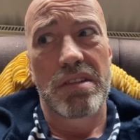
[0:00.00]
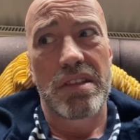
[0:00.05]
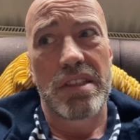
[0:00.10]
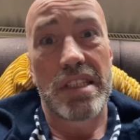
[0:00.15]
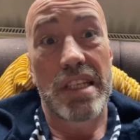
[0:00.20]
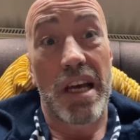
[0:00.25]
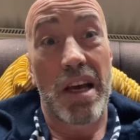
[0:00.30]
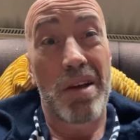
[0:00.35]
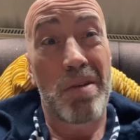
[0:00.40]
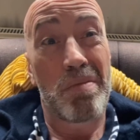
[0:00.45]

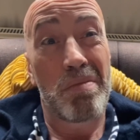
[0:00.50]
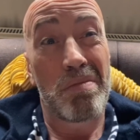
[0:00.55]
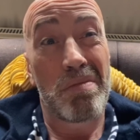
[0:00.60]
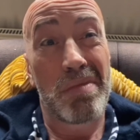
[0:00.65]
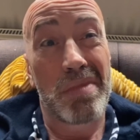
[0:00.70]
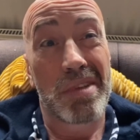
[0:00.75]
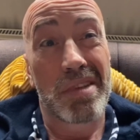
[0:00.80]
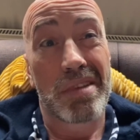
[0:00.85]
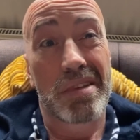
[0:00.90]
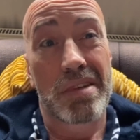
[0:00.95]
dumb
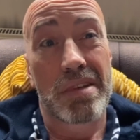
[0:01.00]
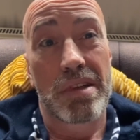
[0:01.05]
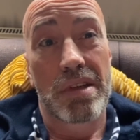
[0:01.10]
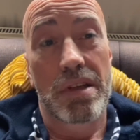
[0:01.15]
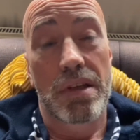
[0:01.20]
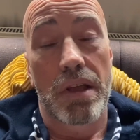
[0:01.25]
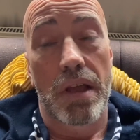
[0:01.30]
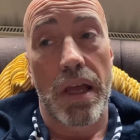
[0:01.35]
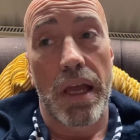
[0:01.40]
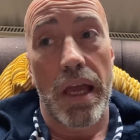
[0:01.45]

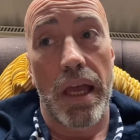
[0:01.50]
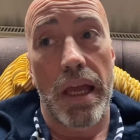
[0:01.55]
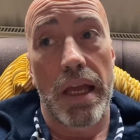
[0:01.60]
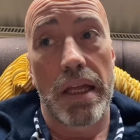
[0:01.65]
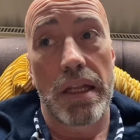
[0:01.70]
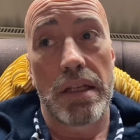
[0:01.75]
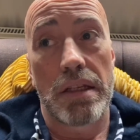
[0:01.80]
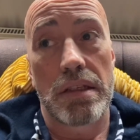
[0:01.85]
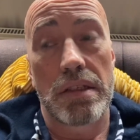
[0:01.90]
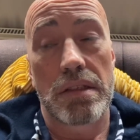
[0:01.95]

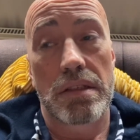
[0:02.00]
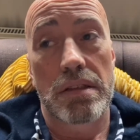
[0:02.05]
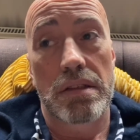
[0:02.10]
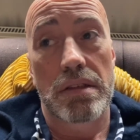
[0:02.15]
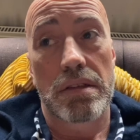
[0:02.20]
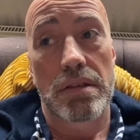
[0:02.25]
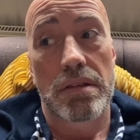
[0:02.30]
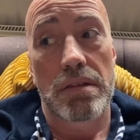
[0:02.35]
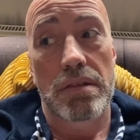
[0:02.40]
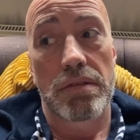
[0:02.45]
and
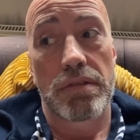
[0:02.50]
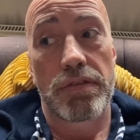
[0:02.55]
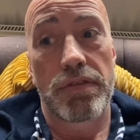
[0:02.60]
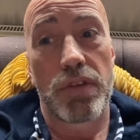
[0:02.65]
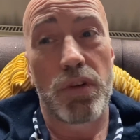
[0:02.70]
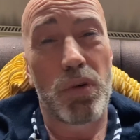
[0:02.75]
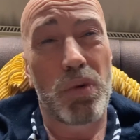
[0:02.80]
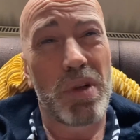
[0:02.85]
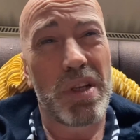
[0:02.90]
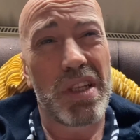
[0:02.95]

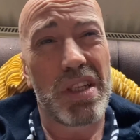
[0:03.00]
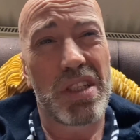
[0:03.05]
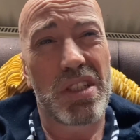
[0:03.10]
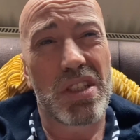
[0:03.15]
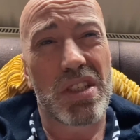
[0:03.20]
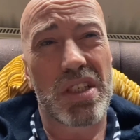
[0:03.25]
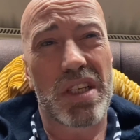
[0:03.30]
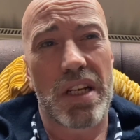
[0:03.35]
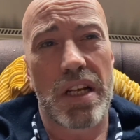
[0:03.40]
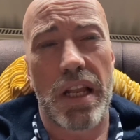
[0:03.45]

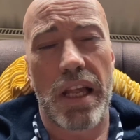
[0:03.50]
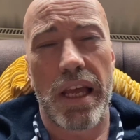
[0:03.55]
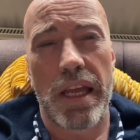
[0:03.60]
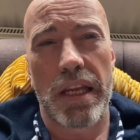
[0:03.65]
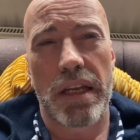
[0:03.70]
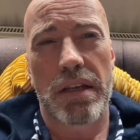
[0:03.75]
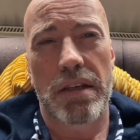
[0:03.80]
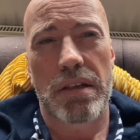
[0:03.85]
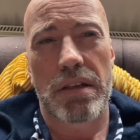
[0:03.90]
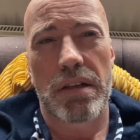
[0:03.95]
foolish and like,
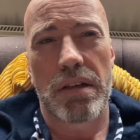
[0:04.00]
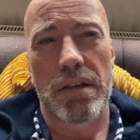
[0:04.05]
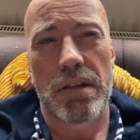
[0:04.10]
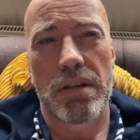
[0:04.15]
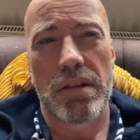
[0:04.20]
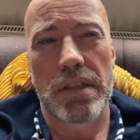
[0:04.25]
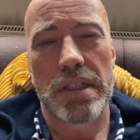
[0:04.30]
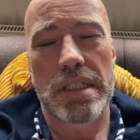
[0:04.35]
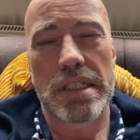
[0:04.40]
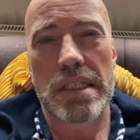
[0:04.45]

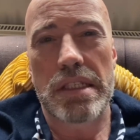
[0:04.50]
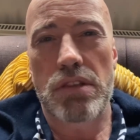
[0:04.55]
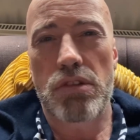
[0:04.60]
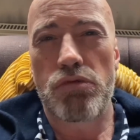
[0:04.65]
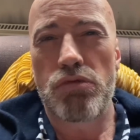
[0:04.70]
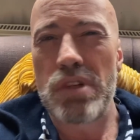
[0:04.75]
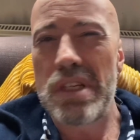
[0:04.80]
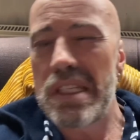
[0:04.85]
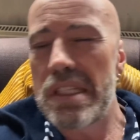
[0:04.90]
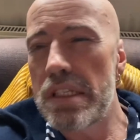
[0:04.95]
oh, this is a
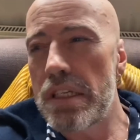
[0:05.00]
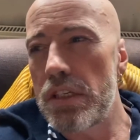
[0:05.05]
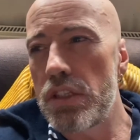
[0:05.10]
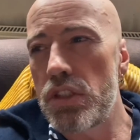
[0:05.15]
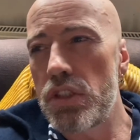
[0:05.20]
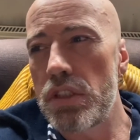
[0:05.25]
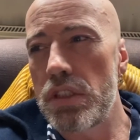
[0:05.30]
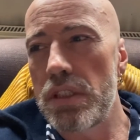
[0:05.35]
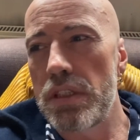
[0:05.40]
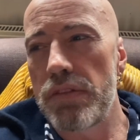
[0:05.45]
risk I
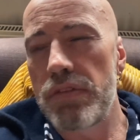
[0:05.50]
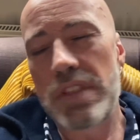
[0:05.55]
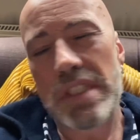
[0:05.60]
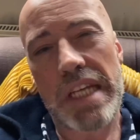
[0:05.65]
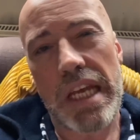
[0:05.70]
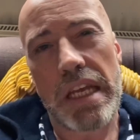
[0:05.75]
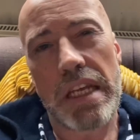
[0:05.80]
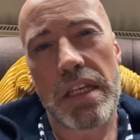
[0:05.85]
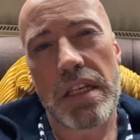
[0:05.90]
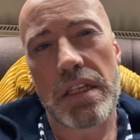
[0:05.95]
shouldn't have
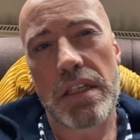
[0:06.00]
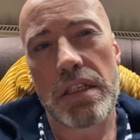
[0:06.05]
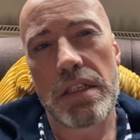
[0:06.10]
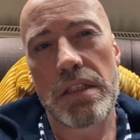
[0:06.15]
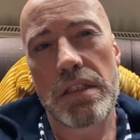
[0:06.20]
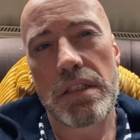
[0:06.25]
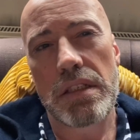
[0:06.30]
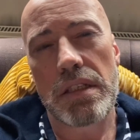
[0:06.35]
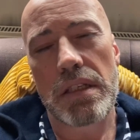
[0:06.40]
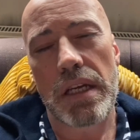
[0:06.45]

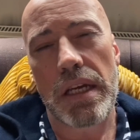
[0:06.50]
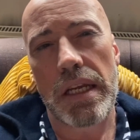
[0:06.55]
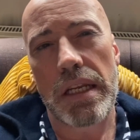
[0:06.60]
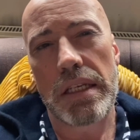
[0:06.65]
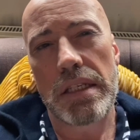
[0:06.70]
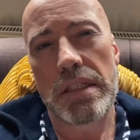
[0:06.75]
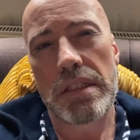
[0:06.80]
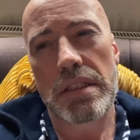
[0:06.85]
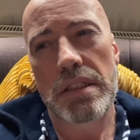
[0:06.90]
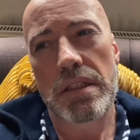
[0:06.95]
taken.
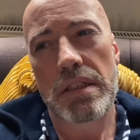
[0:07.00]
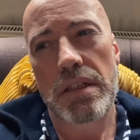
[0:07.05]
And